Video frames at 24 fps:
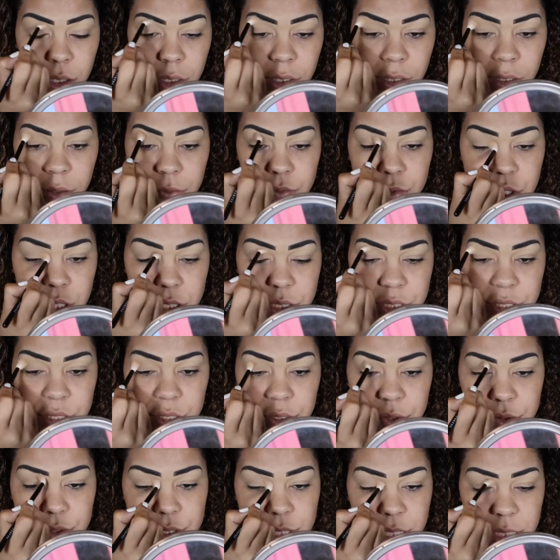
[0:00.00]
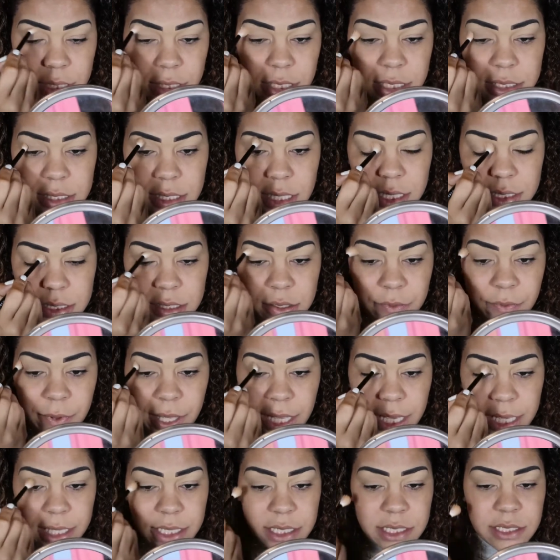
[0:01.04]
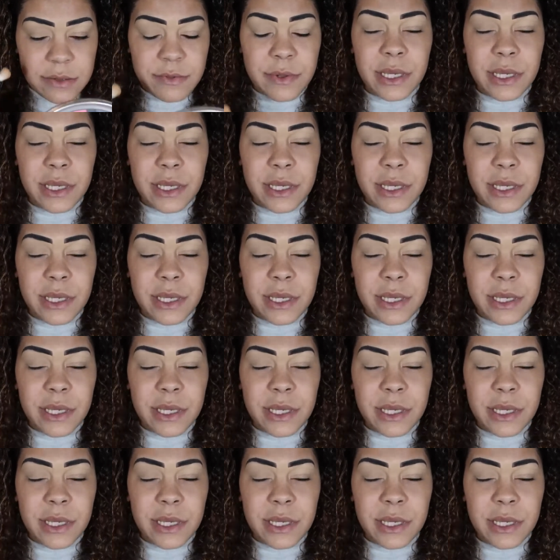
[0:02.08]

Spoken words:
I'm just using this as a base